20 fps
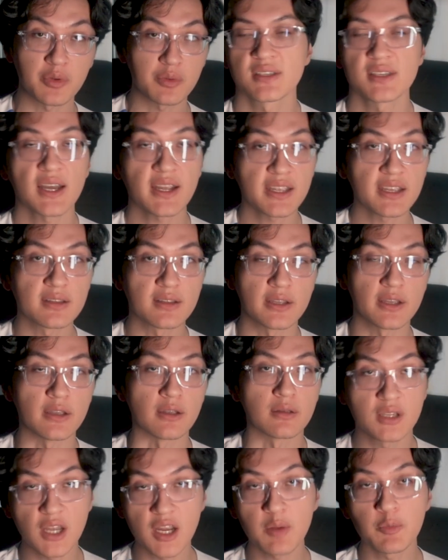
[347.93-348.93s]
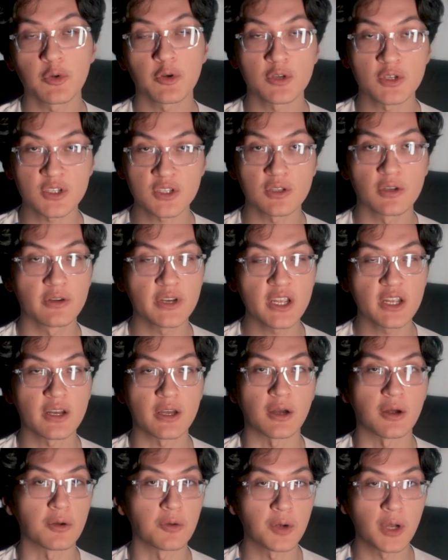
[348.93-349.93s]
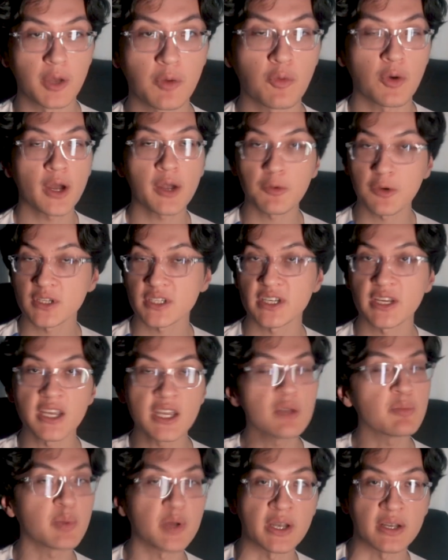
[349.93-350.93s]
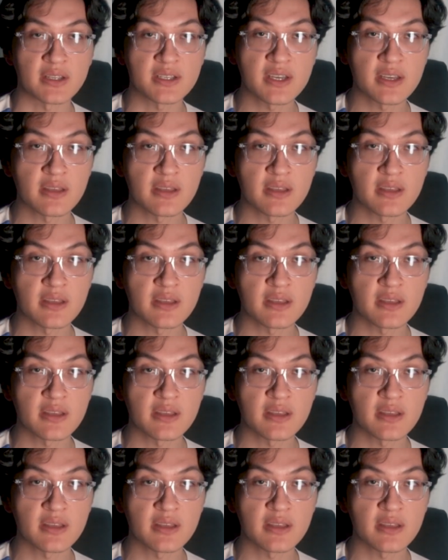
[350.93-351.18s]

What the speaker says: Secondly, Gabriel Slonina. Why wasn't he picked